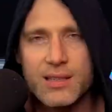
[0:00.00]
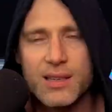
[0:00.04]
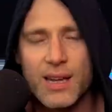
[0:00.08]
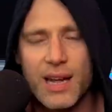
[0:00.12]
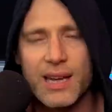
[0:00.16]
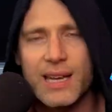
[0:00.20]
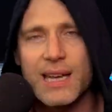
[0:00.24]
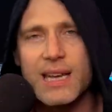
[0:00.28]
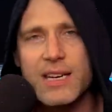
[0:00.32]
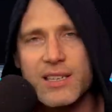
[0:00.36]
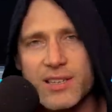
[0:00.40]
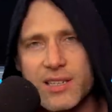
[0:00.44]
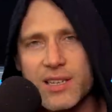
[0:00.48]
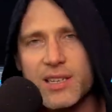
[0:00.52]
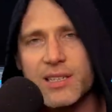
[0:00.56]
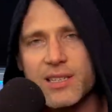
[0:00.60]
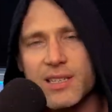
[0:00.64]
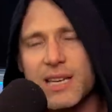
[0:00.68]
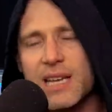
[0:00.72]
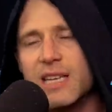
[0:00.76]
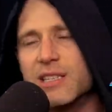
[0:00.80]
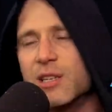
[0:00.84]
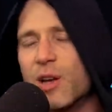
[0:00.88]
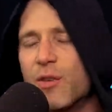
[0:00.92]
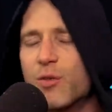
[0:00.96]
Like, it just
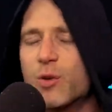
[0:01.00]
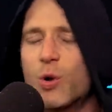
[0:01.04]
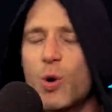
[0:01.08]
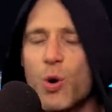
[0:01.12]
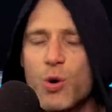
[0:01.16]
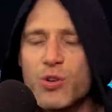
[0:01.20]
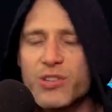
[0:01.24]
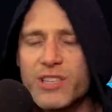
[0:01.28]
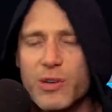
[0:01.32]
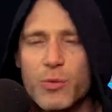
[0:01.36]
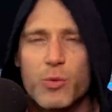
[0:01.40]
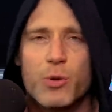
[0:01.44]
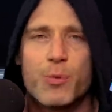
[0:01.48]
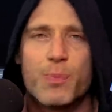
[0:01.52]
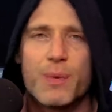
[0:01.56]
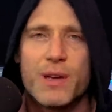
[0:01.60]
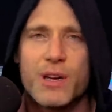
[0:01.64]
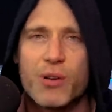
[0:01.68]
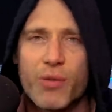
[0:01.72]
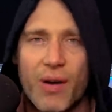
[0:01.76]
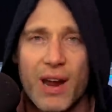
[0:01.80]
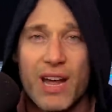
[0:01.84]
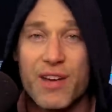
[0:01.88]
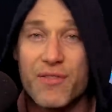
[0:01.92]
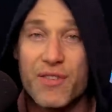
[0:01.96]
is. Of course it would be
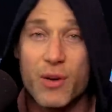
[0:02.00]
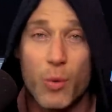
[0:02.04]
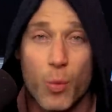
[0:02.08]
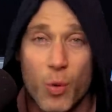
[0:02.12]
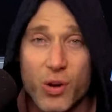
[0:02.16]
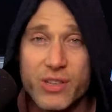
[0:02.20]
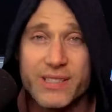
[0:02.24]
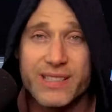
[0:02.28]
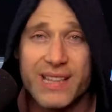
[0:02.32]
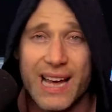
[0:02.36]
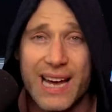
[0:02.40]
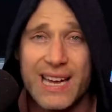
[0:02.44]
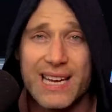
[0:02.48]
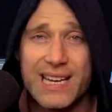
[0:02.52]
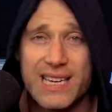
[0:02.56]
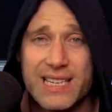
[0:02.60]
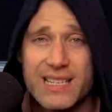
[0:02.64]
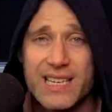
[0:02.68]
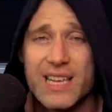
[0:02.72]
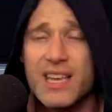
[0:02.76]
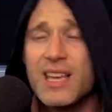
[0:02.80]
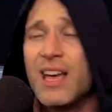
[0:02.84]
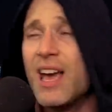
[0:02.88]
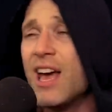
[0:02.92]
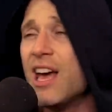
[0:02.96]
great if it was that
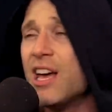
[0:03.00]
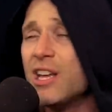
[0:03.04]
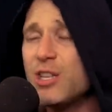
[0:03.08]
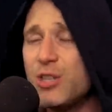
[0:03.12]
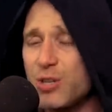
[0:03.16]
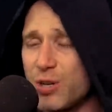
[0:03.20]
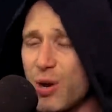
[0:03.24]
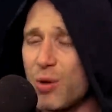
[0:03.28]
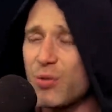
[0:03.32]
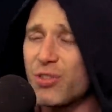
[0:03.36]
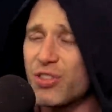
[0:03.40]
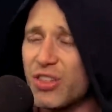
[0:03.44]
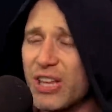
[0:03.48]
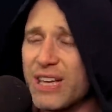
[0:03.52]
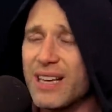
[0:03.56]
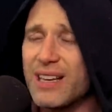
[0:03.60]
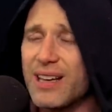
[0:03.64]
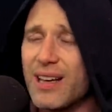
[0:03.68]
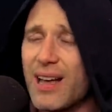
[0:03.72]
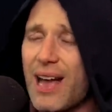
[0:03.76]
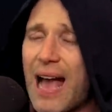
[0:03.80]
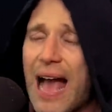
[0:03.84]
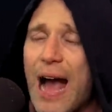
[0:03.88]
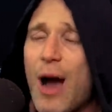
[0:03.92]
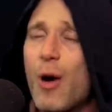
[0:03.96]
easy. Do you don't think
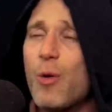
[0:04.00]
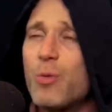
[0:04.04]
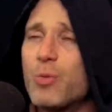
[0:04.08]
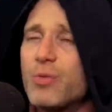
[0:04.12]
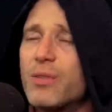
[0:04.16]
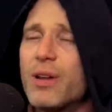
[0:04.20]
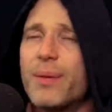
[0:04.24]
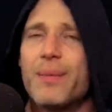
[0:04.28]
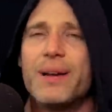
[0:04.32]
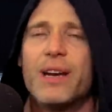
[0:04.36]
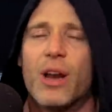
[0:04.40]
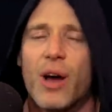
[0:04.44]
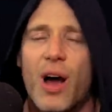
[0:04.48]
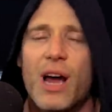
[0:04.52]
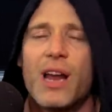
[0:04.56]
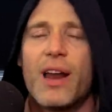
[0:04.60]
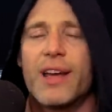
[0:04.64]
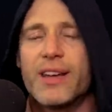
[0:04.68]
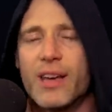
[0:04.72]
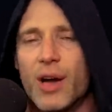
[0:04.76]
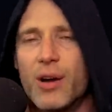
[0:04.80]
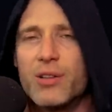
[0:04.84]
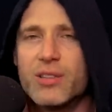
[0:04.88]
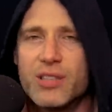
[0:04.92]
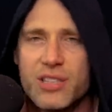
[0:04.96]
how... I mean, look, I like
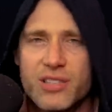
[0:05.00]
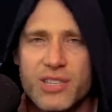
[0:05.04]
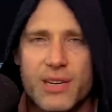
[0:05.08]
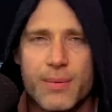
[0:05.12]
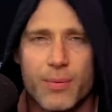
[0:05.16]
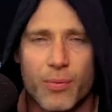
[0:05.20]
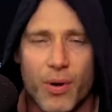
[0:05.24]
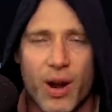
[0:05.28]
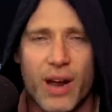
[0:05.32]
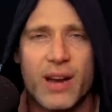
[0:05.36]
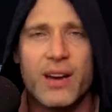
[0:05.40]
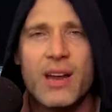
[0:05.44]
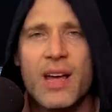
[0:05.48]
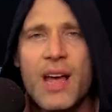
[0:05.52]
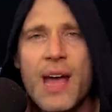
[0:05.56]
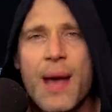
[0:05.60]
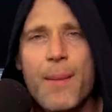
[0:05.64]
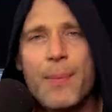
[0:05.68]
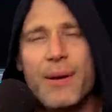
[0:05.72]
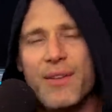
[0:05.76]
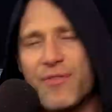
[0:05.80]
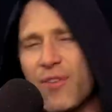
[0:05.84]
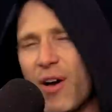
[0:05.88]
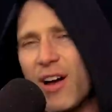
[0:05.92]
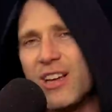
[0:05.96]
going to the gym, right?
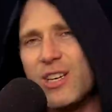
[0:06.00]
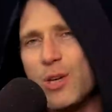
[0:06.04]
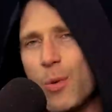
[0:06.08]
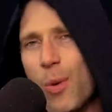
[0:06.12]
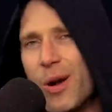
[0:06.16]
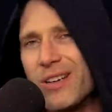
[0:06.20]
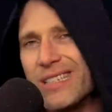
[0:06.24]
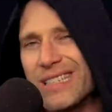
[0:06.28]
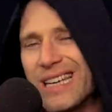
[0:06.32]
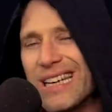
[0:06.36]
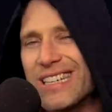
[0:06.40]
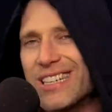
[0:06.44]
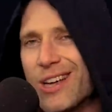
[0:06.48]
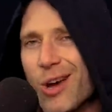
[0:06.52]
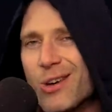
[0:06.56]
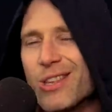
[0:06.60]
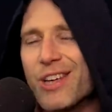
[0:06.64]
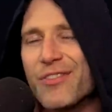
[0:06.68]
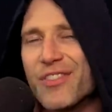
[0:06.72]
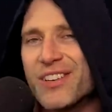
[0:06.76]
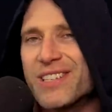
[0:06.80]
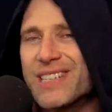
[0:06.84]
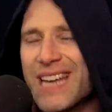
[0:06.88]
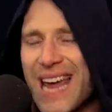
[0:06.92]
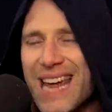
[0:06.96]
But if I knew I just had to go there
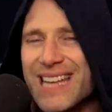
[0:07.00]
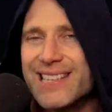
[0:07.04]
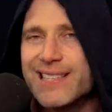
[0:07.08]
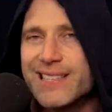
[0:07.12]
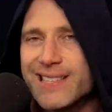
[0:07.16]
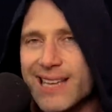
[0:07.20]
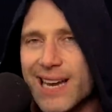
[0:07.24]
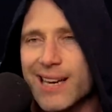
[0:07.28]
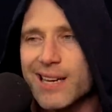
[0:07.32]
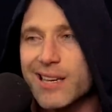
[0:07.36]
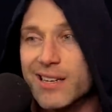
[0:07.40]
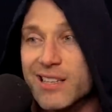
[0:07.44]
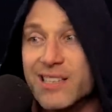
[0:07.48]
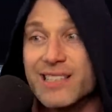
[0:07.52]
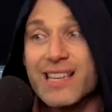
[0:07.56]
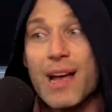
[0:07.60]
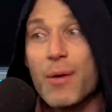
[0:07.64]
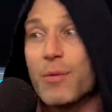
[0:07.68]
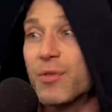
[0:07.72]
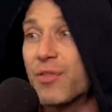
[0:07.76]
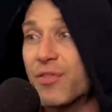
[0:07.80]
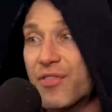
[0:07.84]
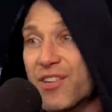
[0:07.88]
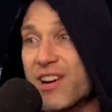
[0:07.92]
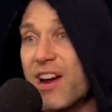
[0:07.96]
for 10 seconds, that
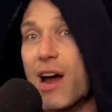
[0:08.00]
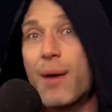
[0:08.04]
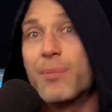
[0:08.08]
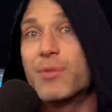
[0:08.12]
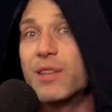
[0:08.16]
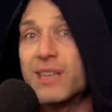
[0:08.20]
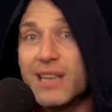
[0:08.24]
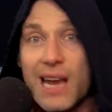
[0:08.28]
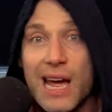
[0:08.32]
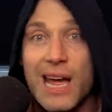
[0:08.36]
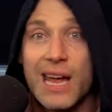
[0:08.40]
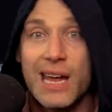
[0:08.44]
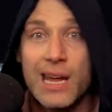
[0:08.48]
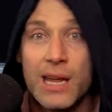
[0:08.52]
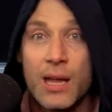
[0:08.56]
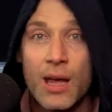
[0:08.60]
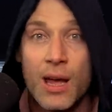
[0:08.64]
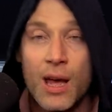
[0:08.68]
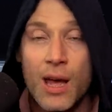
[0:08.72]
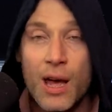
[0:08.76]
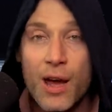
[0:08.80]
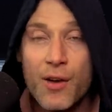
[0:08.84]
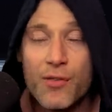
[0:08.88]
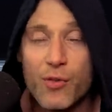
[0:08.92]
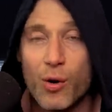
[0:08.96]
would free up the day
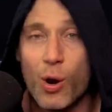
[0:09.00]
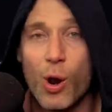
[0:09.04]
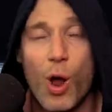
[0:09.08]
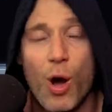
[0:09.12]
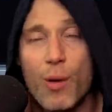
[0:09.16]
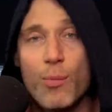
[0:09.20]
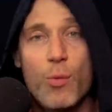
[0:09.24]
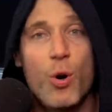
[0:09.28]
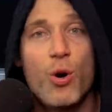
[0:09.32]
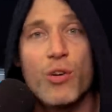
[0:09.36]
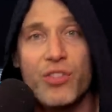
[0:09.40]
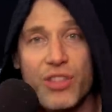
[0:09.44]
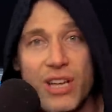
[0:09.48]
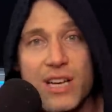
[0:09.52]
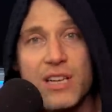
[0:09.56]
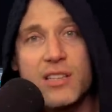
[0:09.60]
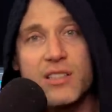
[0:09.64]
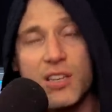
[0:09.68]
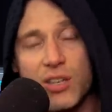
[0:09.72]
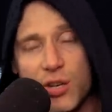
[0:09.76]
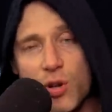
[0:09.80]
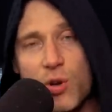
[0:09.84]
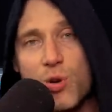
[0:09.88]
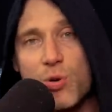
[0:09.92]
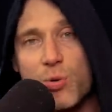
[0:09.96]
for a lot more things to
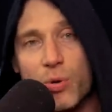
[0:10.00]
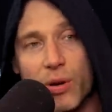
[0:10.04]
do.